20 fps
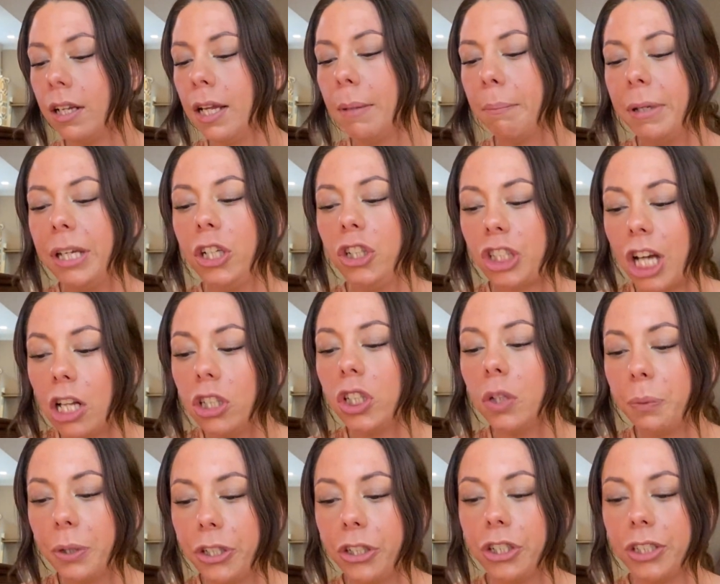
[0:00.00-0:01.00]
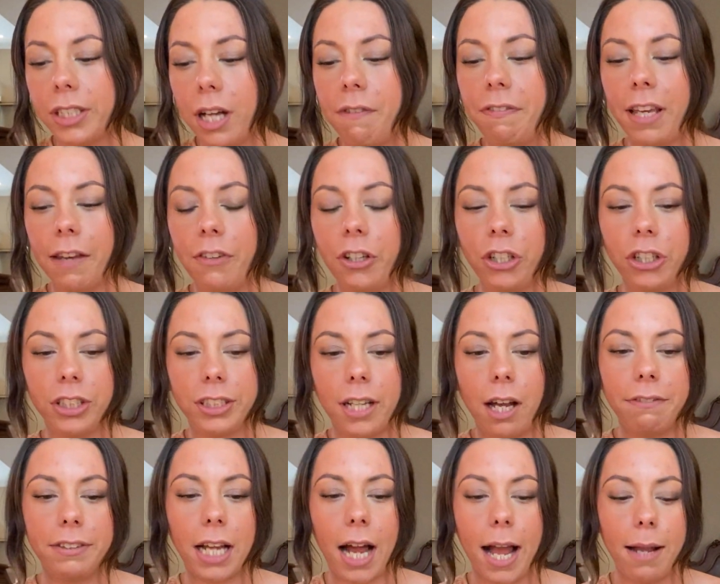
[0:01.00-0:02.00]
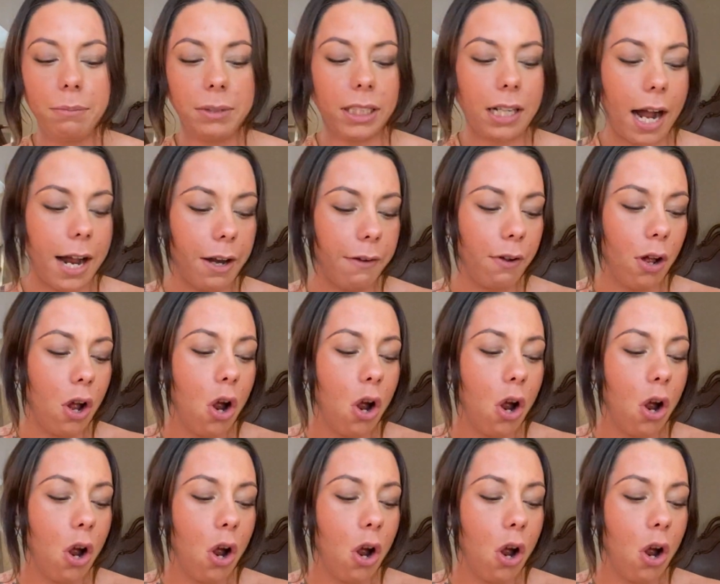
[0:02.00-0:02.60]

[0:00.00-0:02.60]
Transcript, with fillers: Being gentle with yourself, giving yourself time to kind of